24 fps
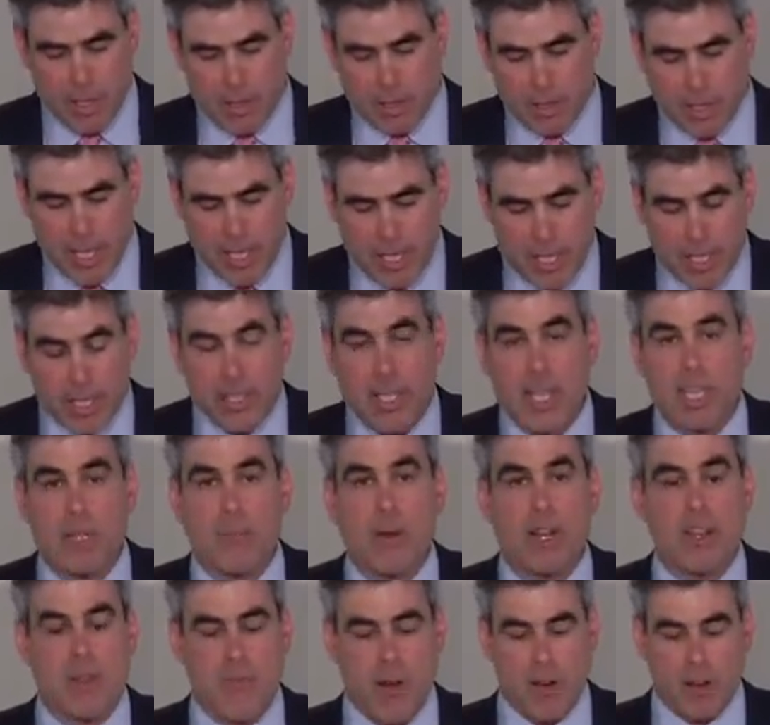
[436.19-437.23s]
license
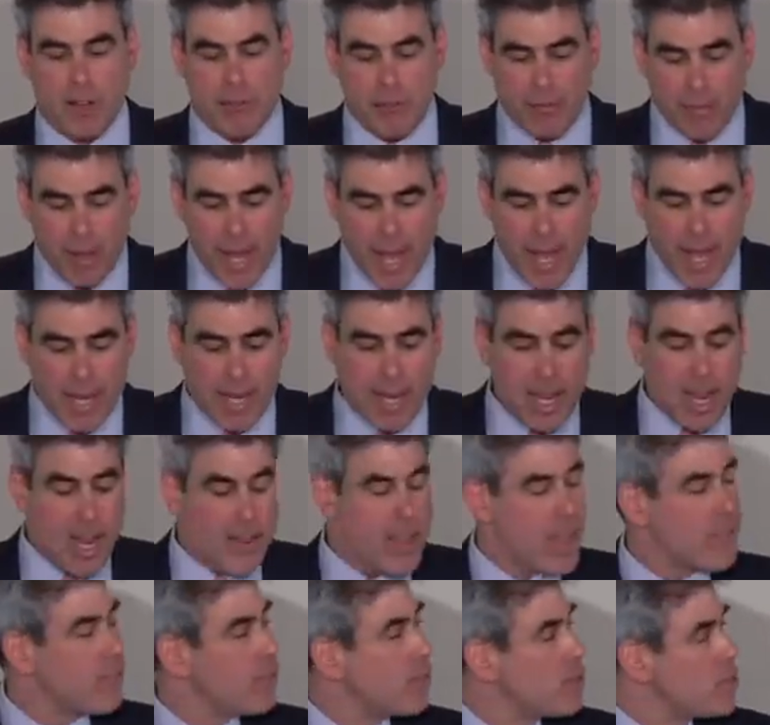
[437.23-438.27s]
celebrating the American flag.
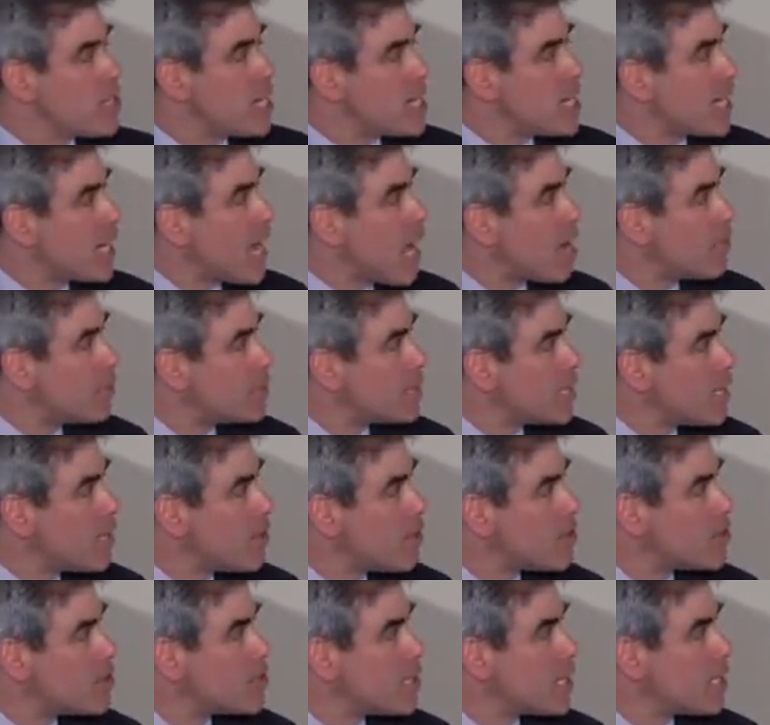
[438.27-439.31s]
They have a Virginia
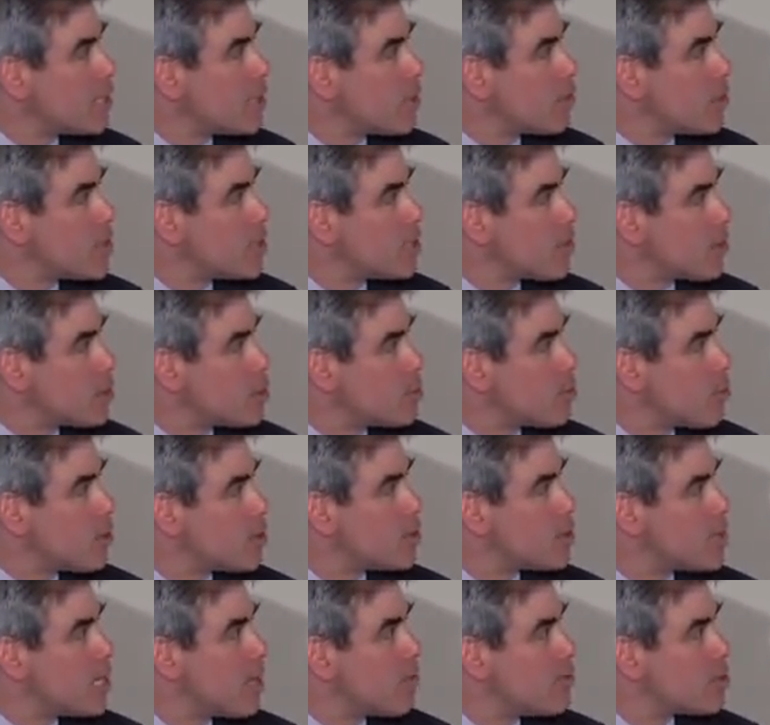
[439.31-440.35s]
Cavaliers sticker, which is our
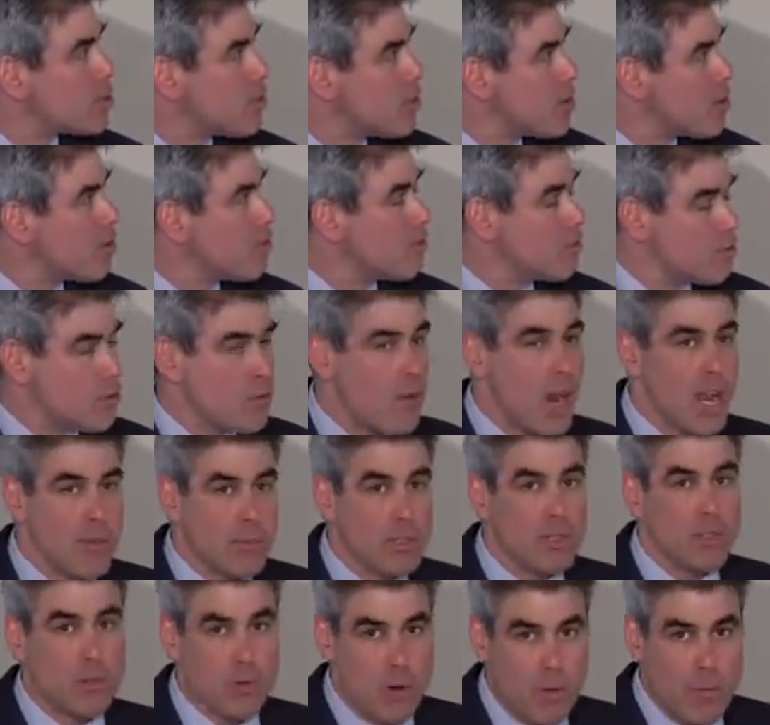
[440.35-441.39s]
sports team, so they're
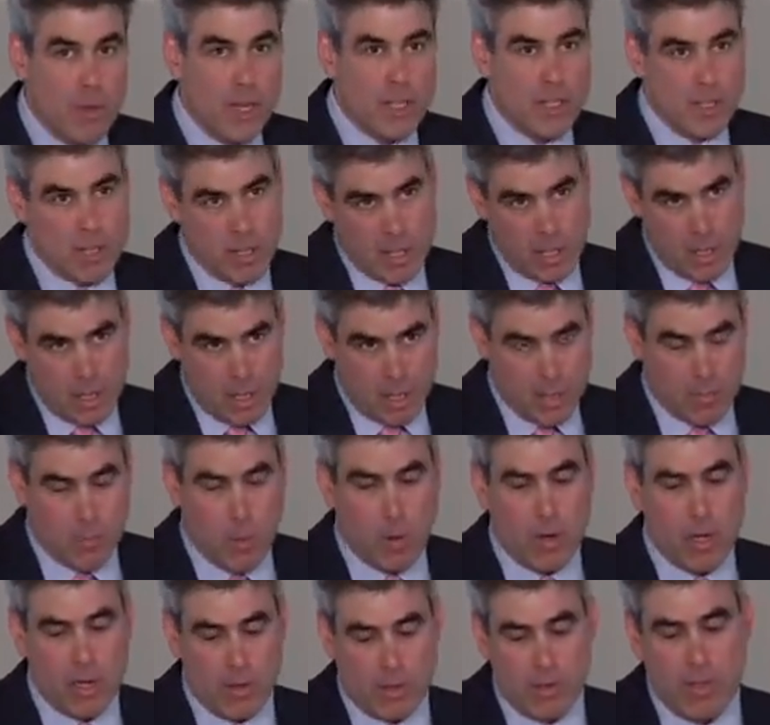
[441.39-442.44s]
tribal, groupish,
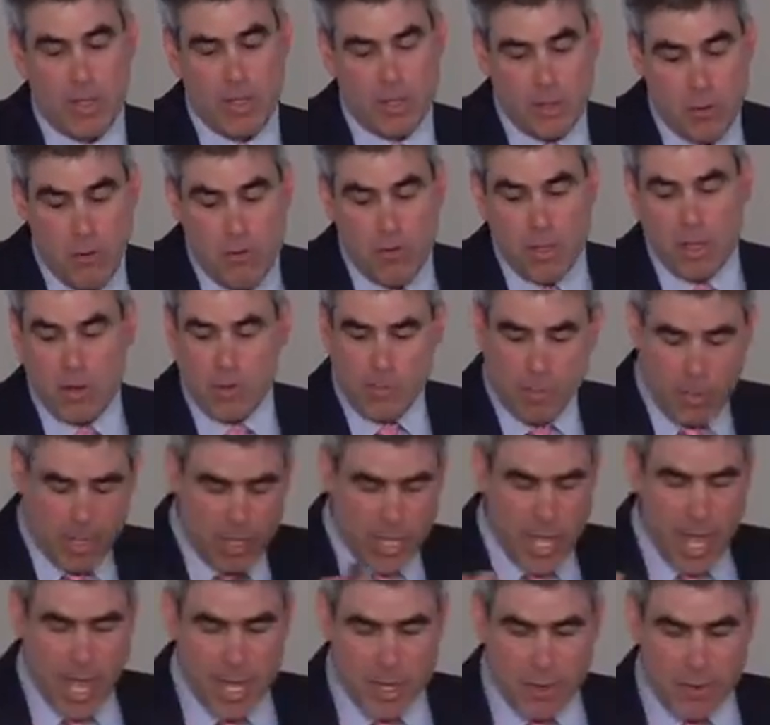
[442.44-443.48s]
sport,
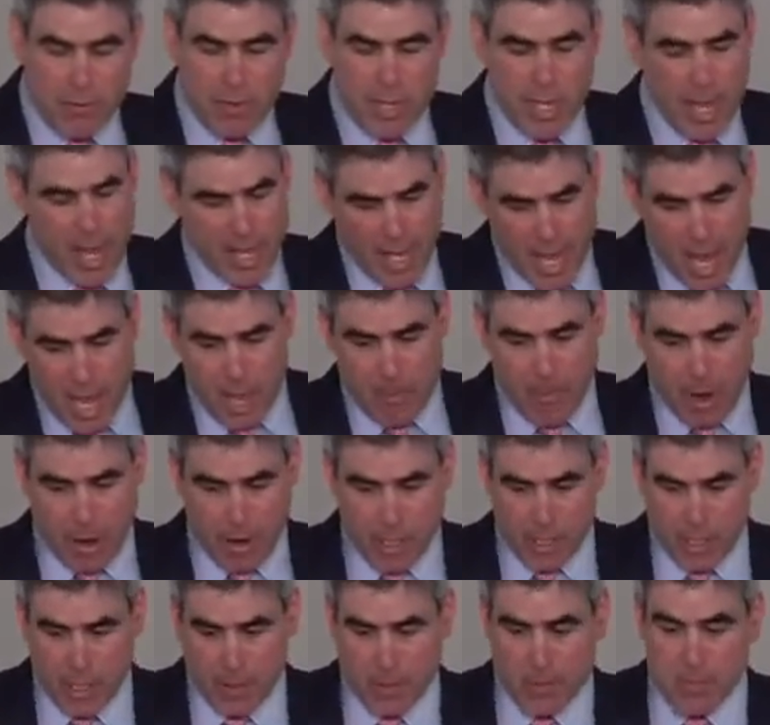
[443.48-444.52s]
yay UVA, yay
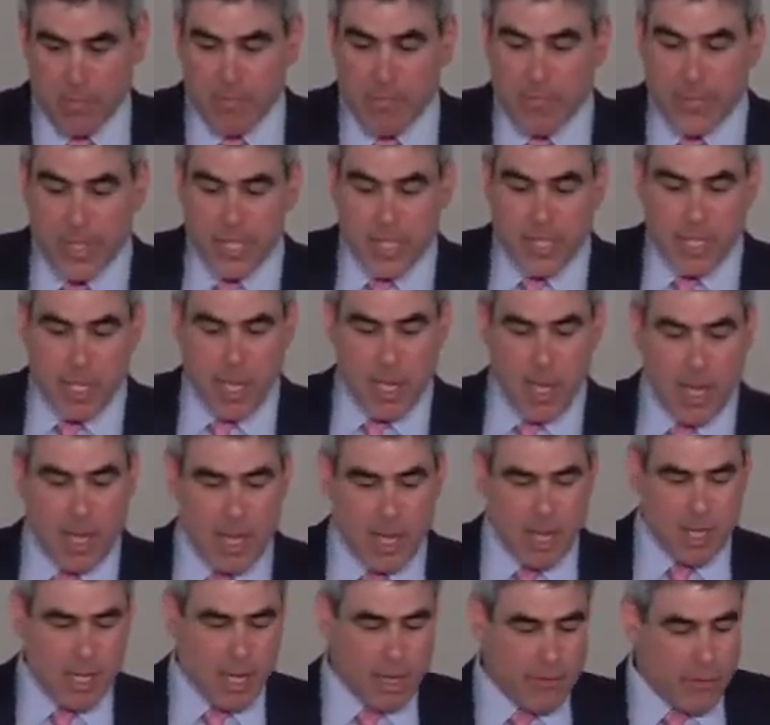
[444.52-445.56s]
America.
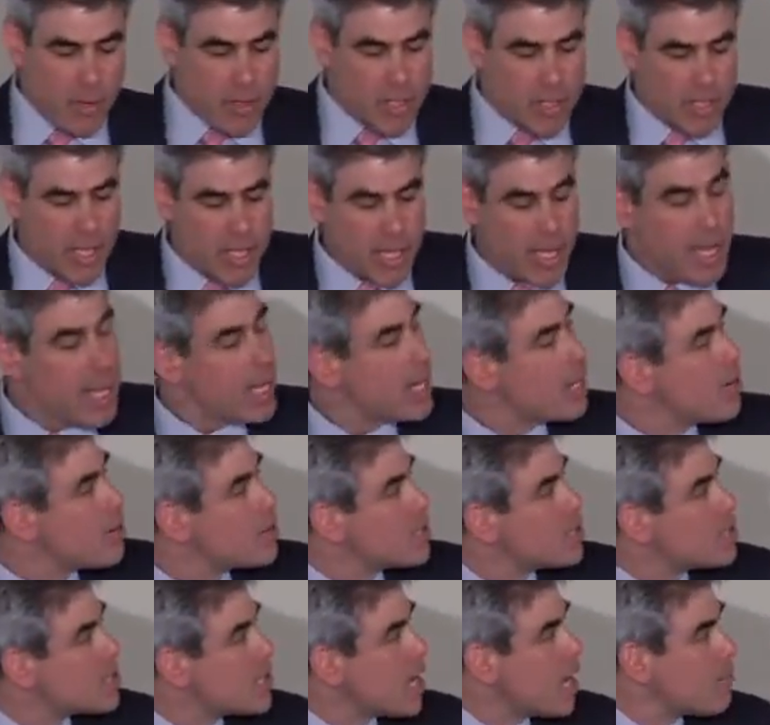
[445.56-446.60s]
Conversely,
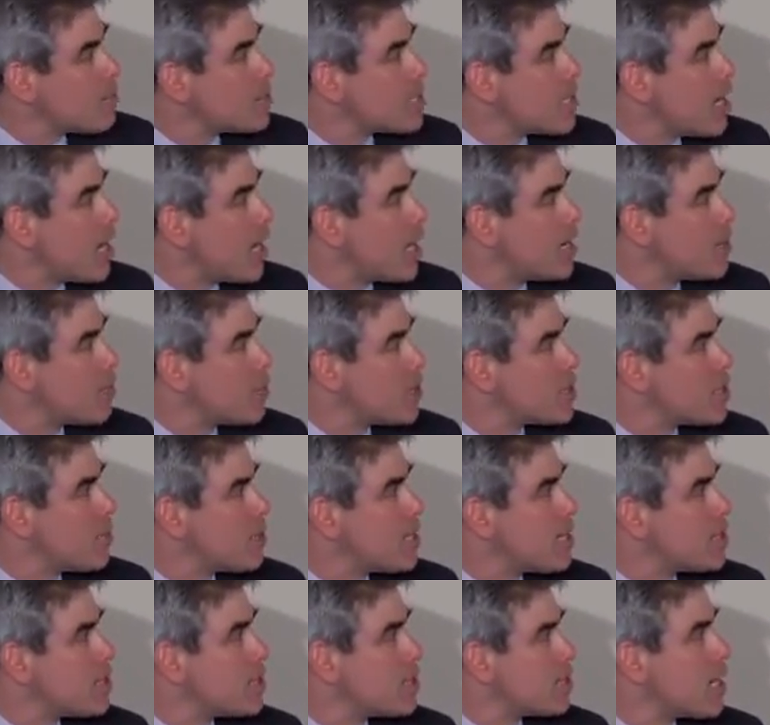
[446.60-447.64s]
here's a stop sign where
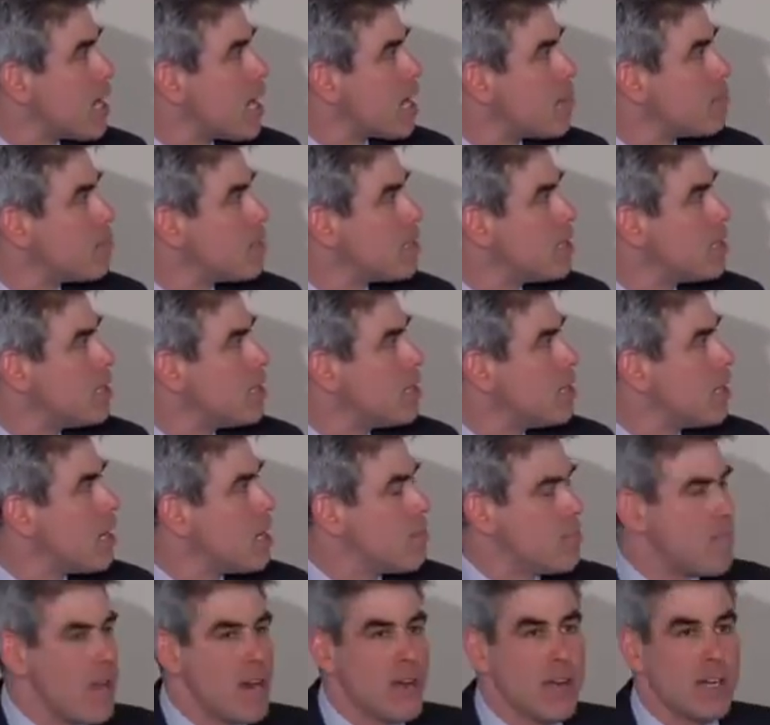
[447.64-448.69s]
someone says, stop
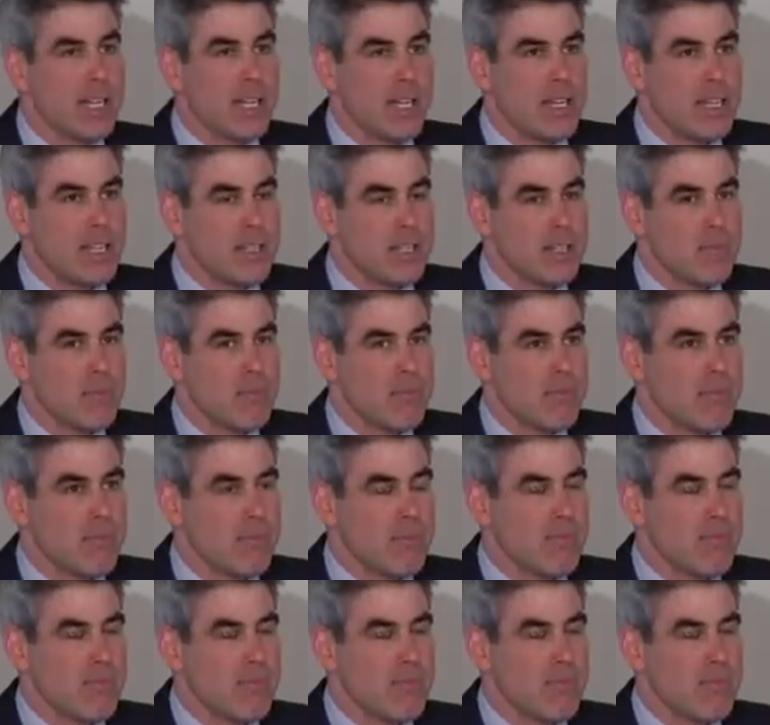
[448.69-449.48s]
Americanism.